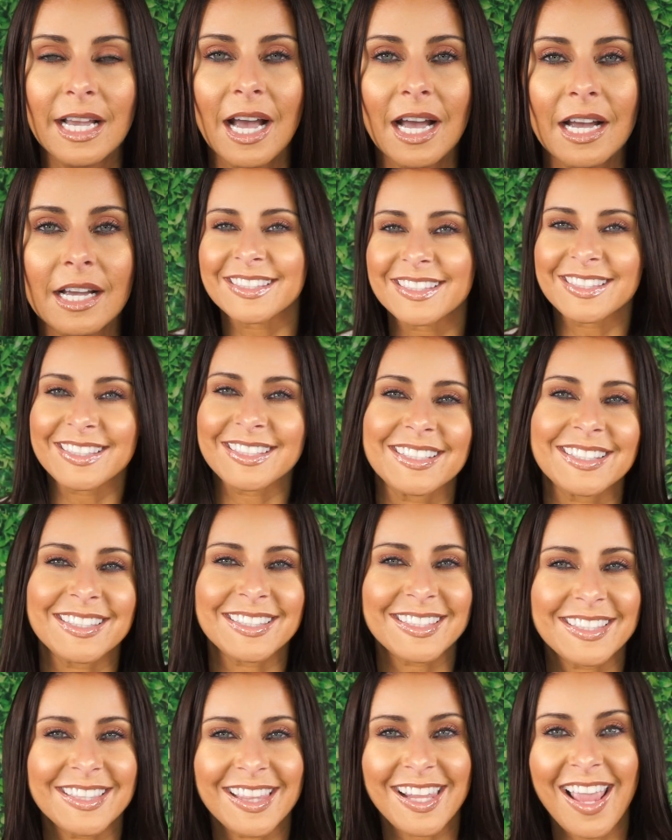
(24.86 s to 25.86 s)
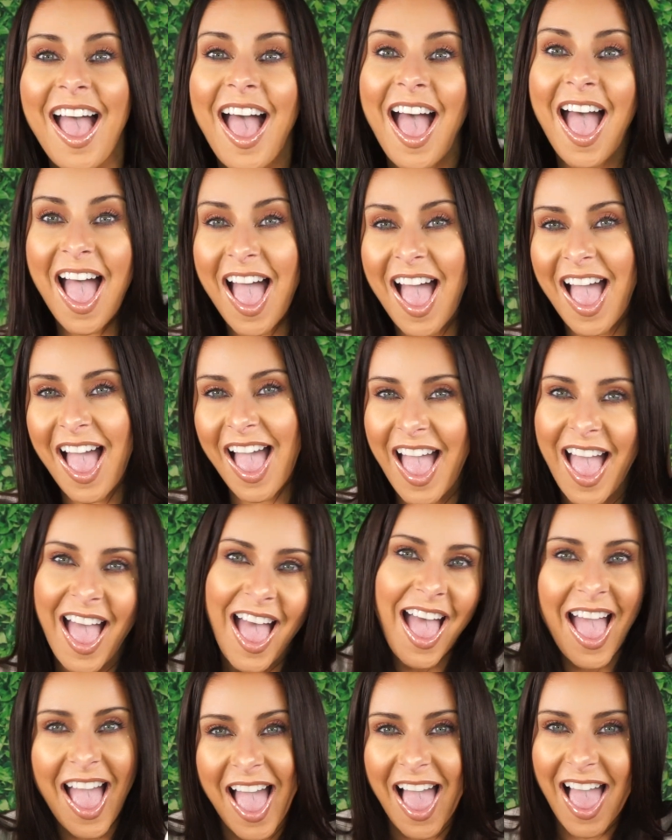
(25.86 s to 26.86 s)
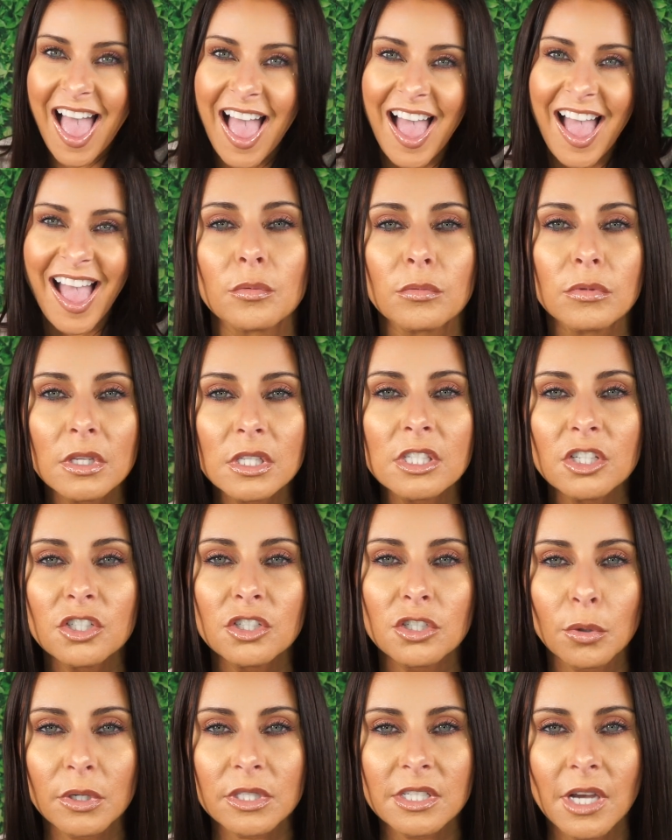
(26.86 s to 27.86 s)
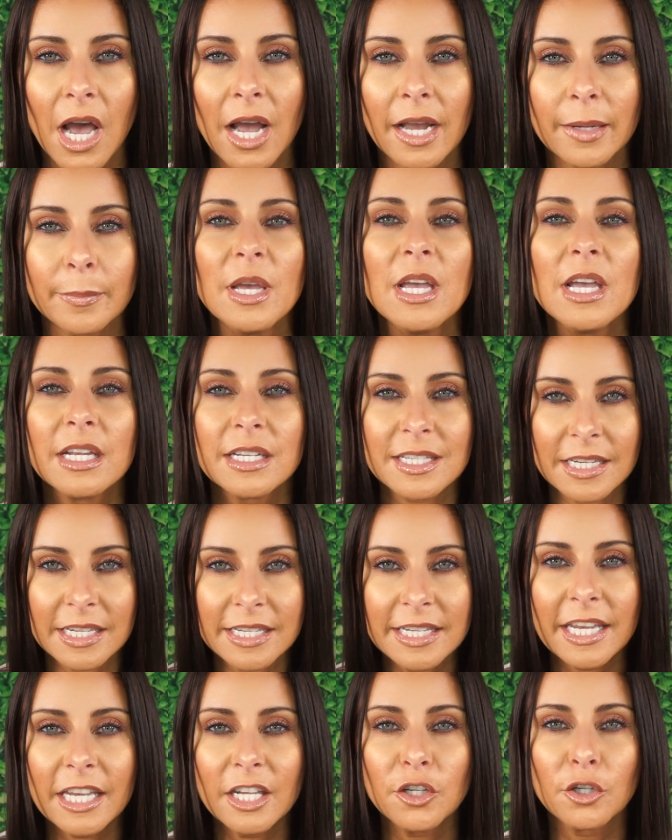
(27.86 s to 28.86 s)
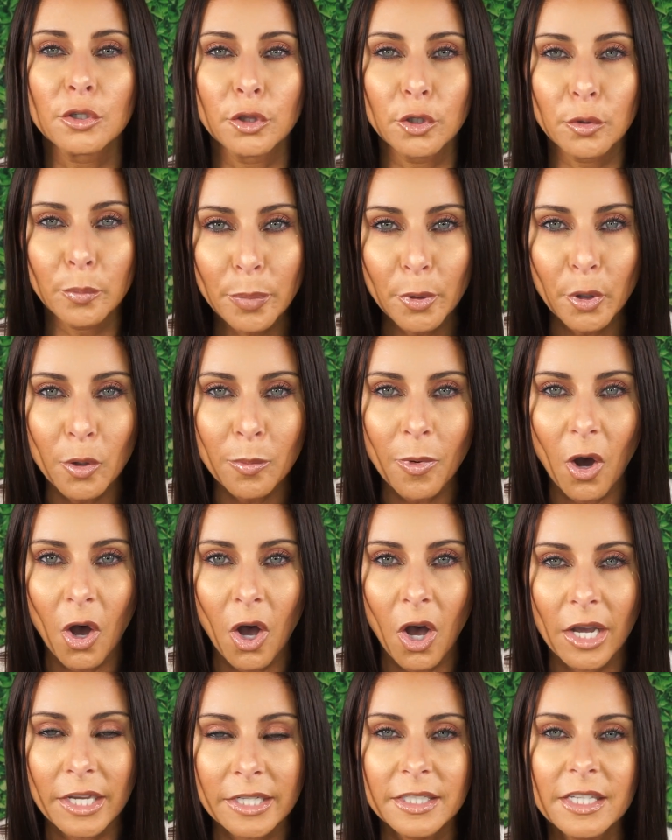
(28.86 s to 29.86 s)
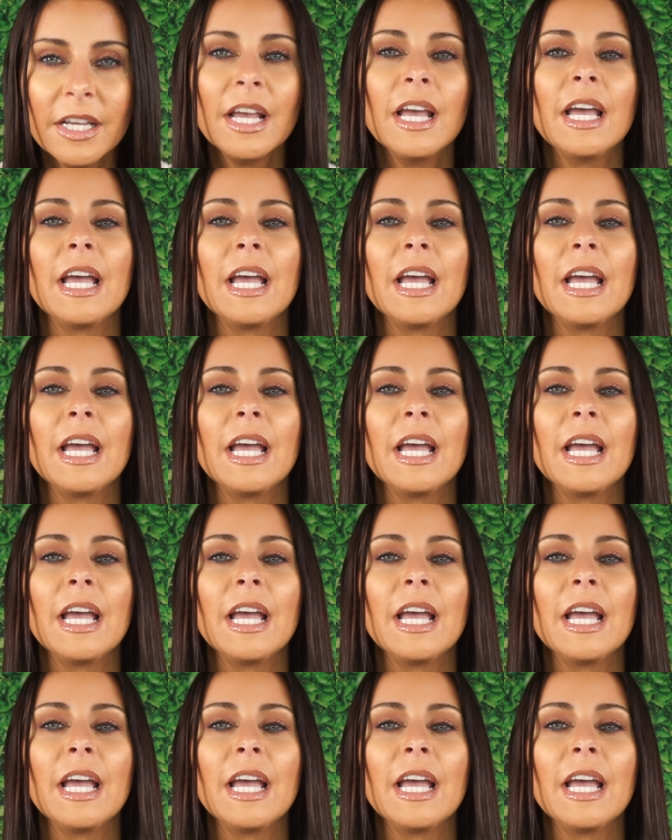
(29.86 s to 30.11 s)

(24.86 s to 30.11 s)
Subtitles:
guys. The entire site's going to be on sale. So this is your time to get your LaBoom on.